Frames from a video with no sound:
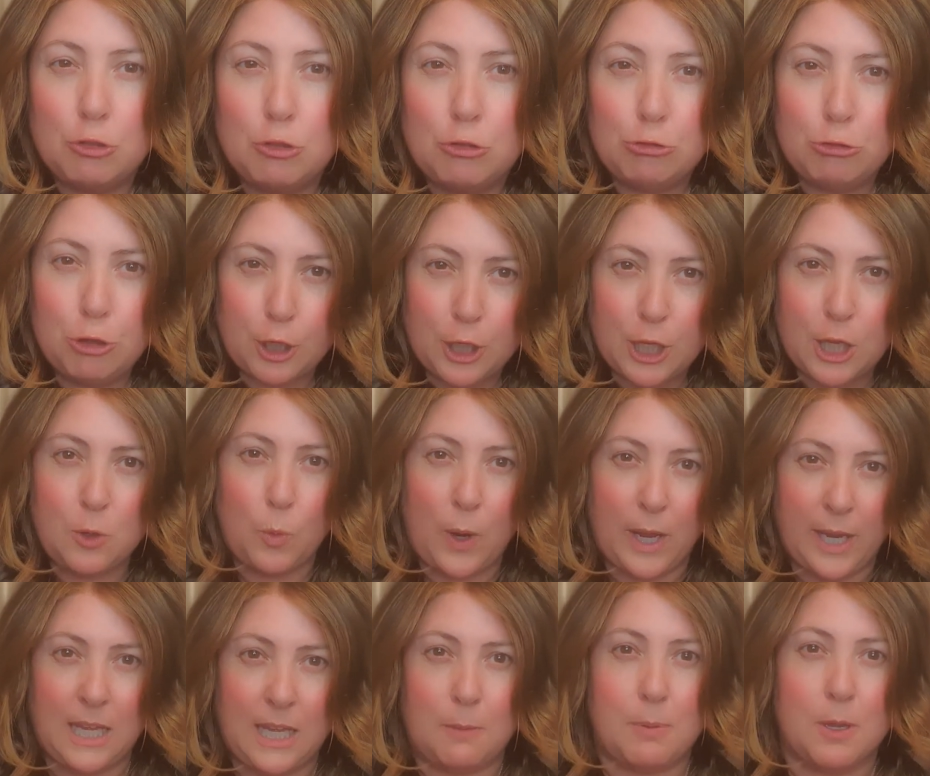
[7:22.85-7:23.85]
looking
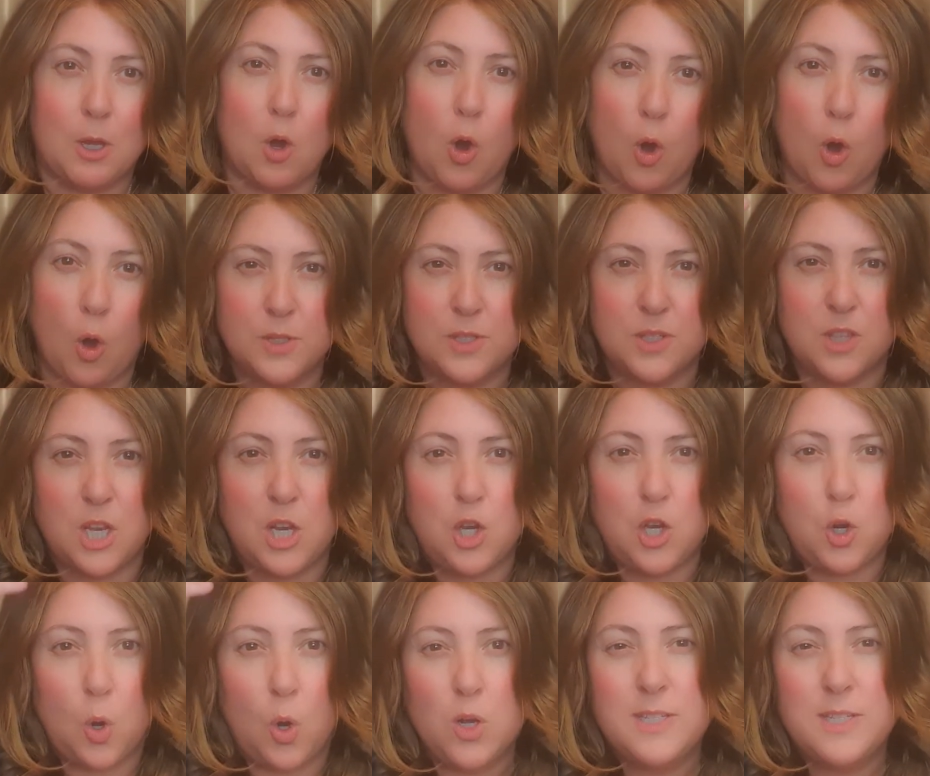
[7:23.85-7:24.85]
wiggy because the
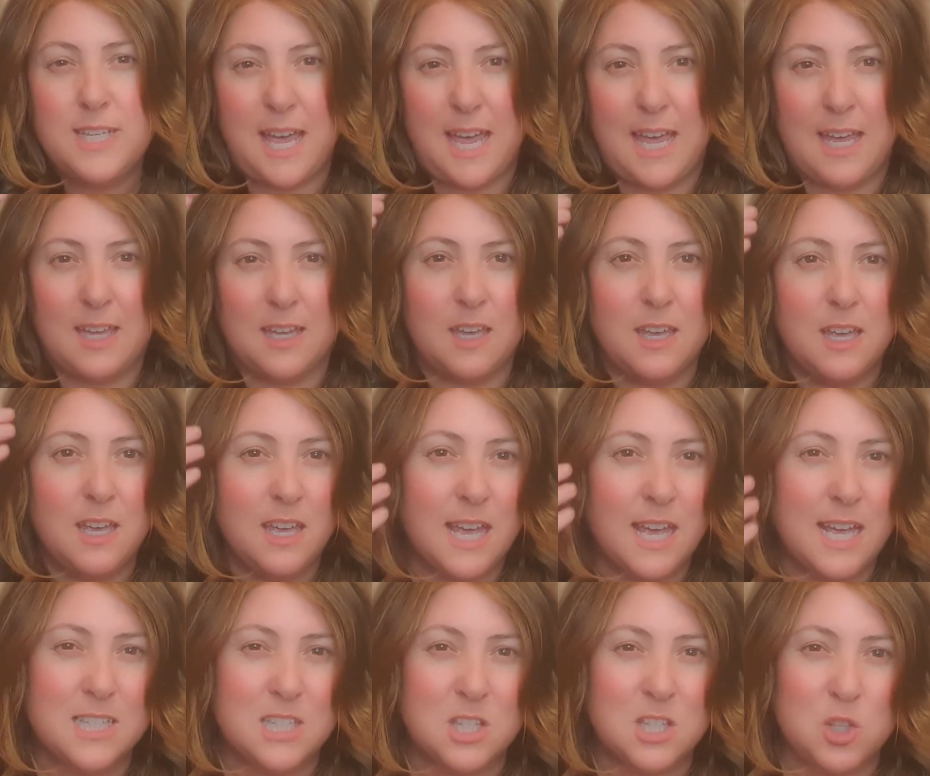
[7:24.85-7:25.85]
knotting
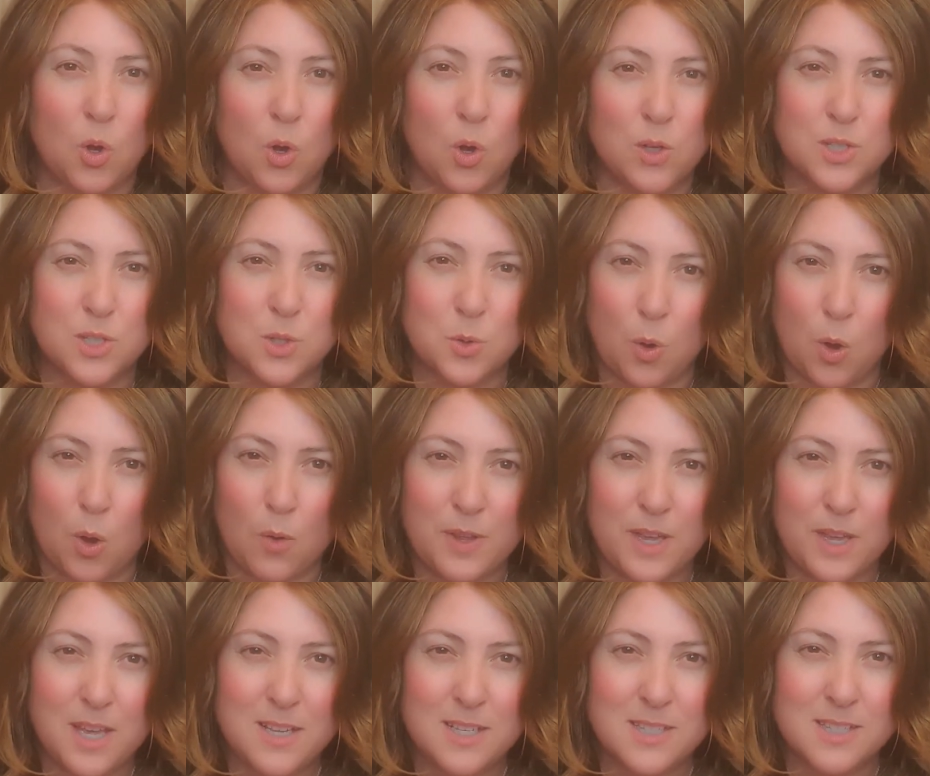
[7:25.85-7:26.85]
is not so
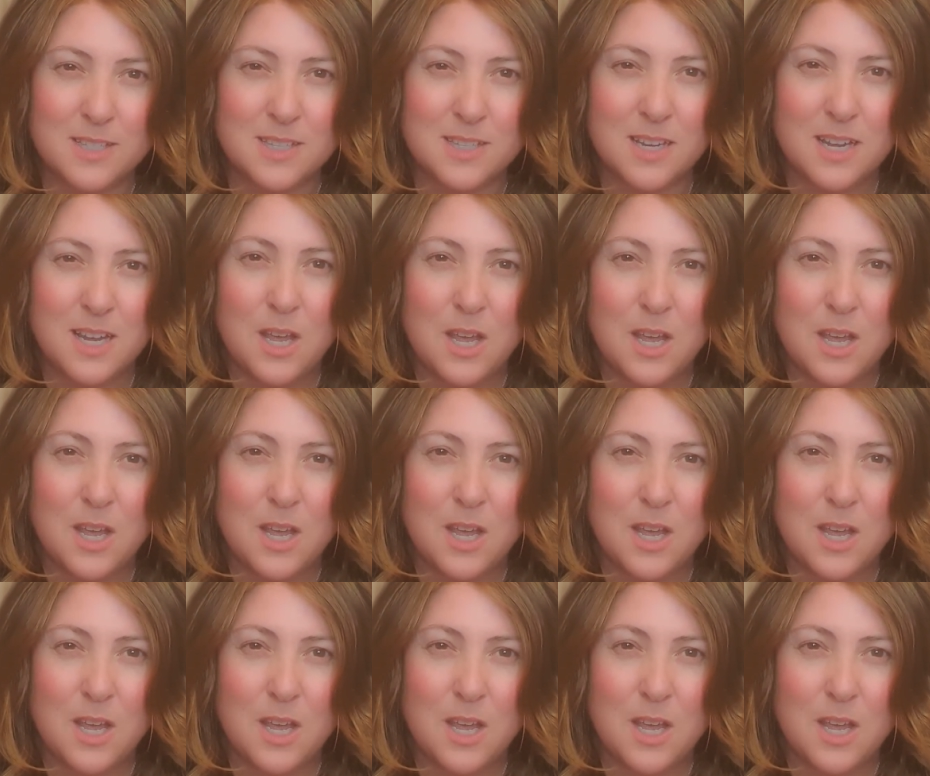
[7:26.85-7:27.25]
obvious.